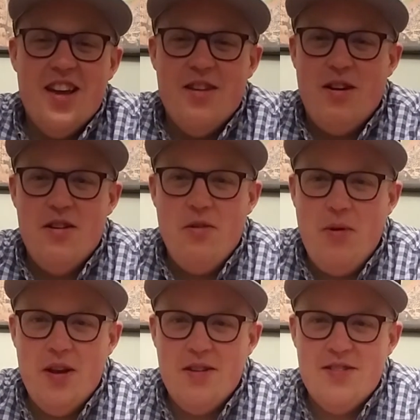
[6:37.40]
I don't know
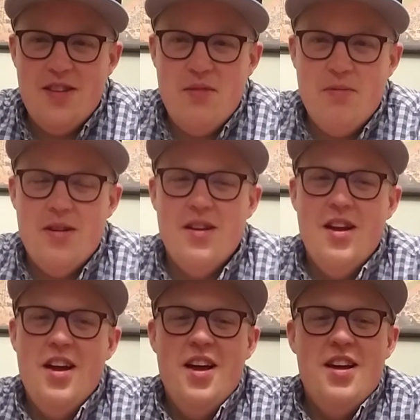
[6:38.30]
why I couldn't say that word.
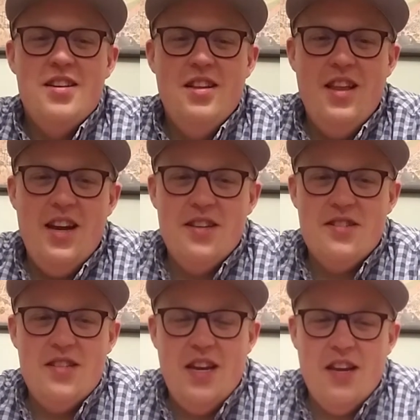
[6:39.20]
None of that
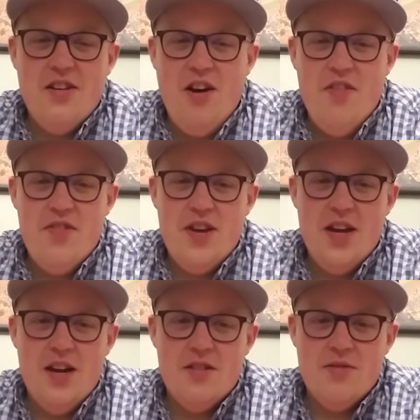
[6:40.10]
acidic coffee
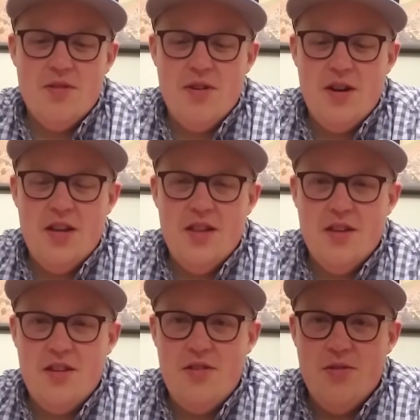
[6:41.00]
character or any of the,
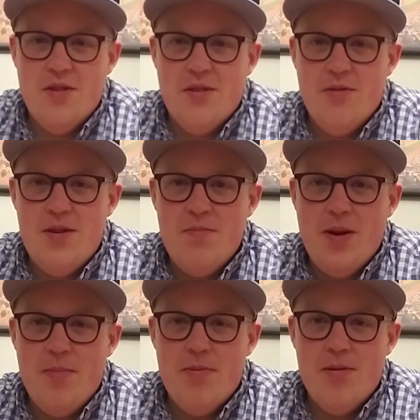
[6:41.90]
you know, the green
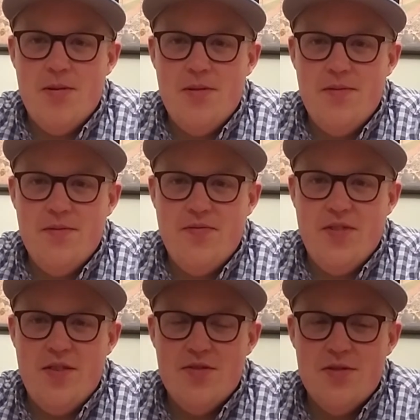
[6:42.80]
pepper
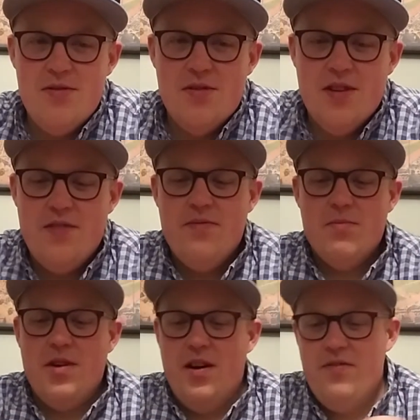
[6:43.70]
flavors that you can get from
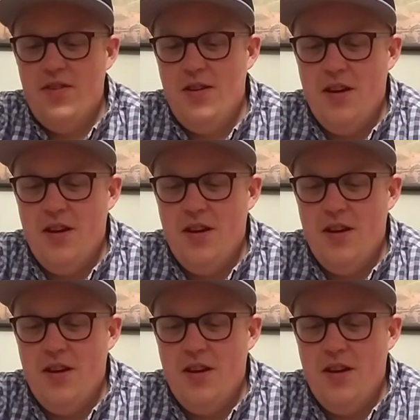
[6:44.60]
coffee.